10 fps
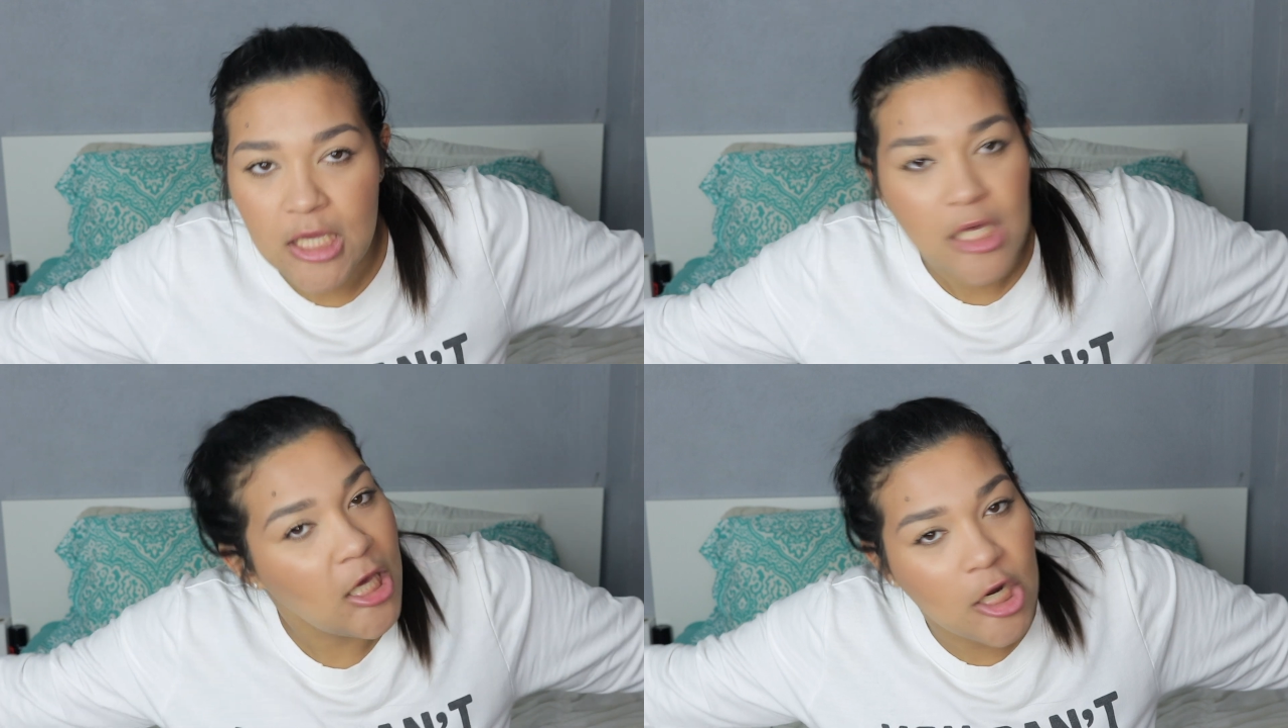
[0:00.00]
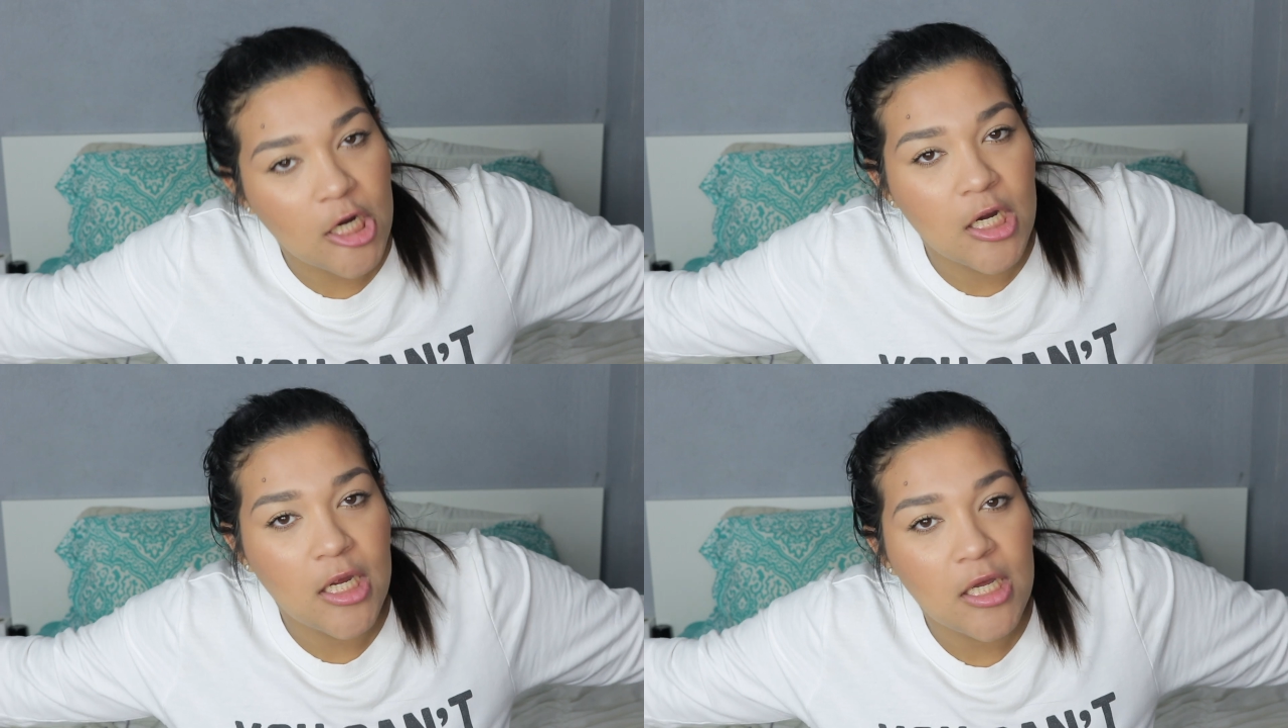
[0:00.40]

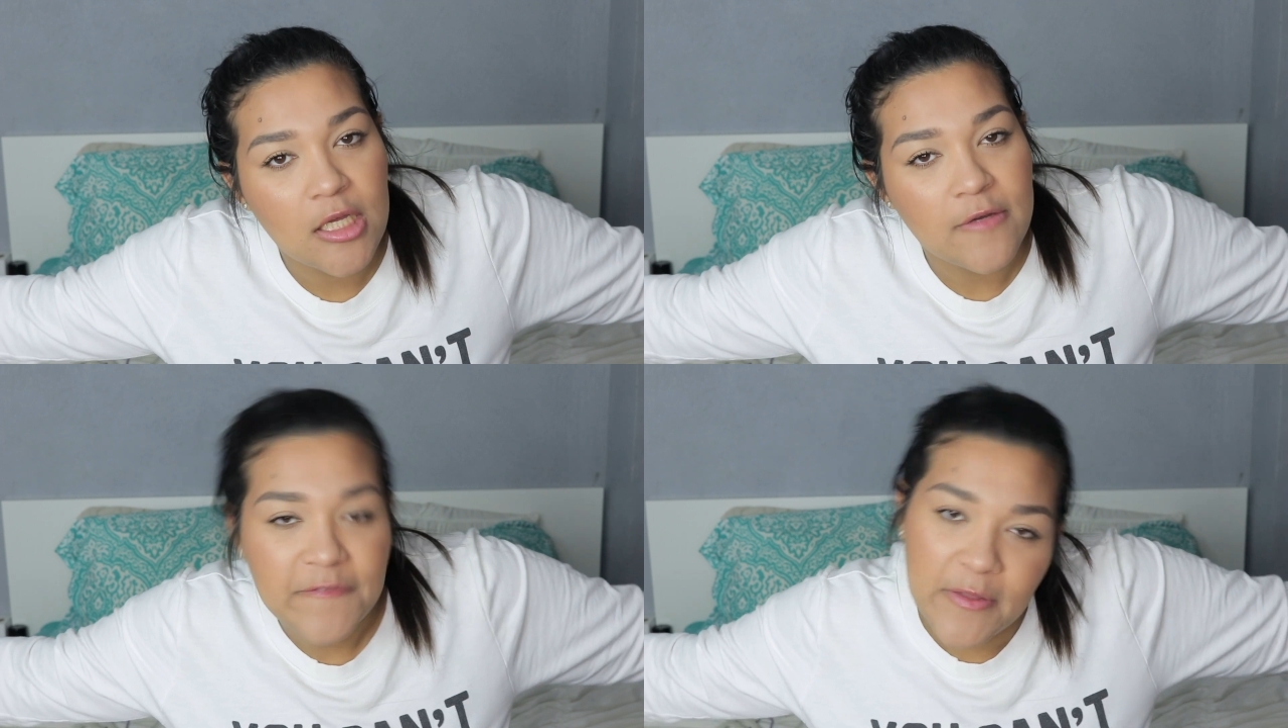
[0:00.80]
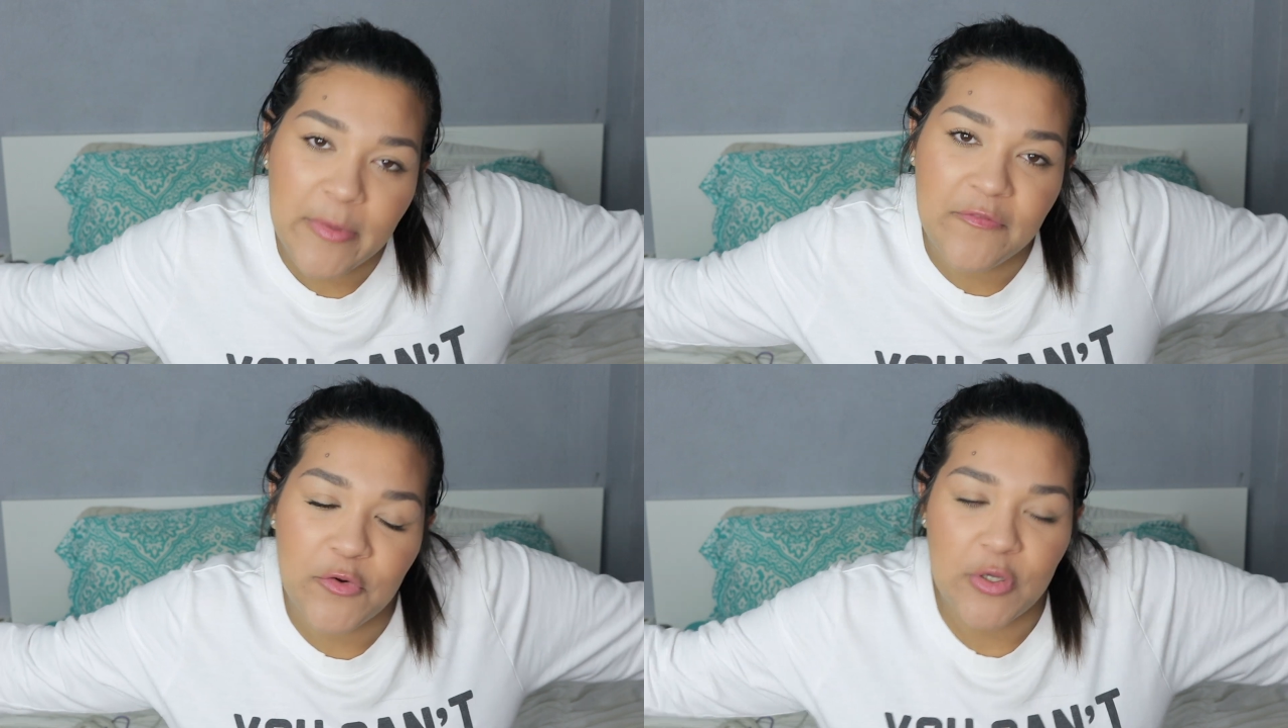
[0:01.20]
here,
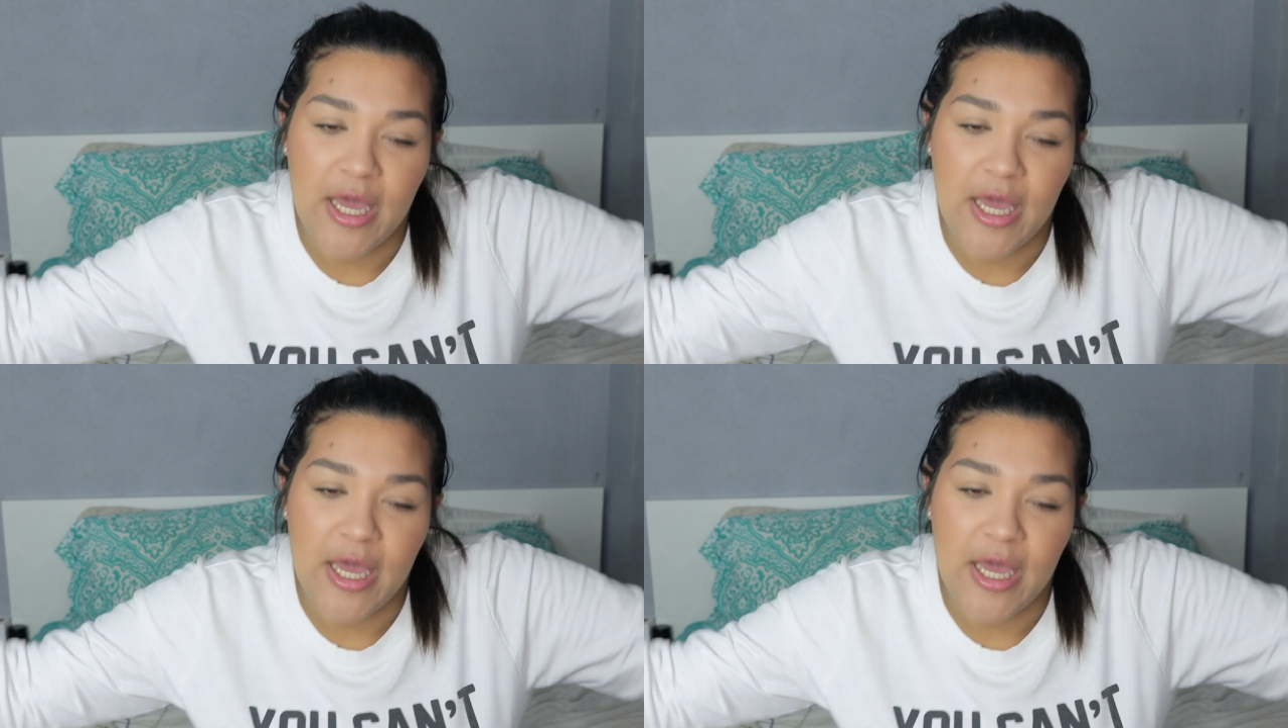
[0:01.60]
filming for you